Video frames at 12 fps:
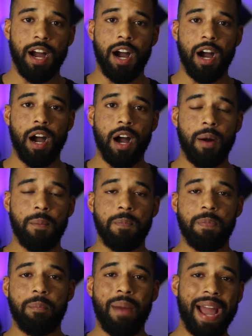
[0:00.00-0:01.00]

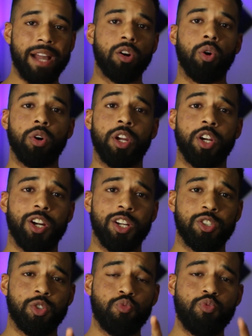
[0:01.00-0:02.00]
My goal here
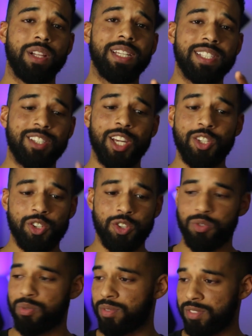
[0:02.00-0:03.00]
is to really teach
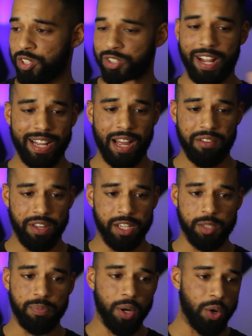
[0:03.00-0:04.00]
you, just like I've
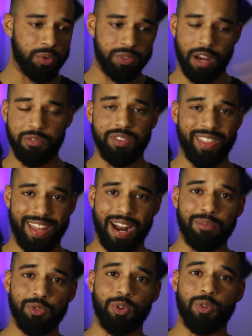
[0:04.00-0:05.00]
exposed everything that
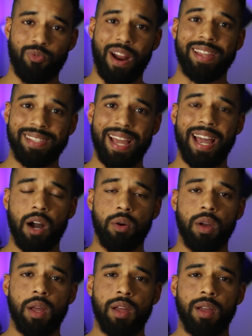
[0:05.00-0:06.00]
I'm doing right now,
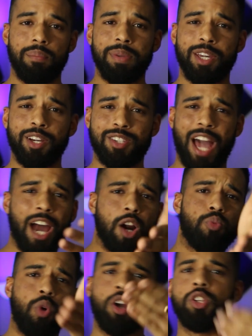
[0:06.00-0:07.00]
because I
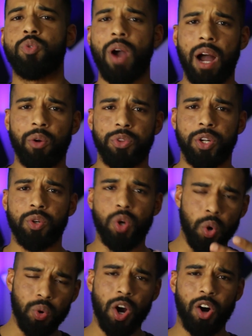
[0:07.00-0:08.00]
don't want you out there
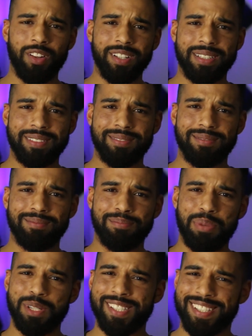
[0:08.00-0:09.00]
cold calling
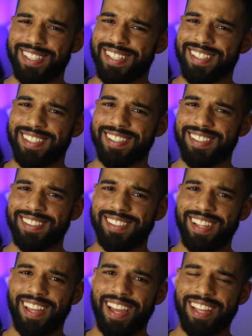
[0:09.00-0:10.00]
businesses
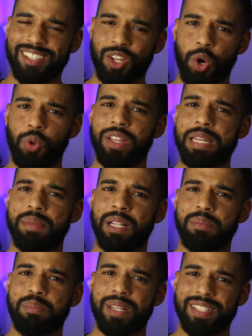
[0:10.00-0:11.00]
and cold
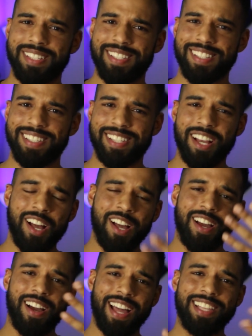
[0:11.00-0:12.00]
emailing businesses.
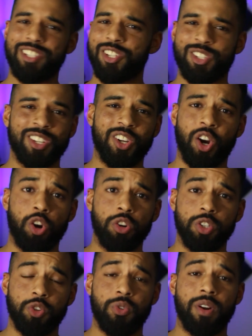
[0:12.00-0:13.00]
It's just gonna hurt
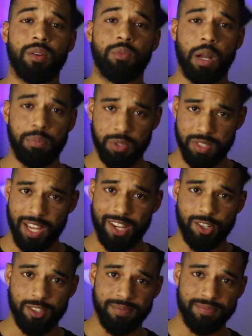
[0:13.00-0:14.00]
your
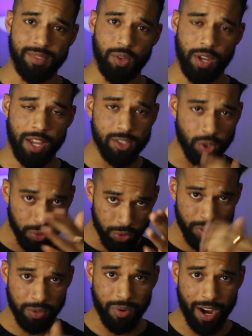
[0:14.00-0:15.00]
reputation. Okay, so
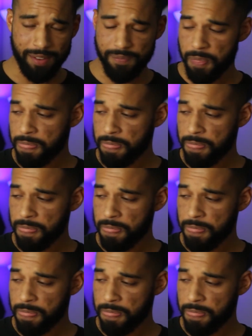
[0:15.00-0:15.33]
do it right.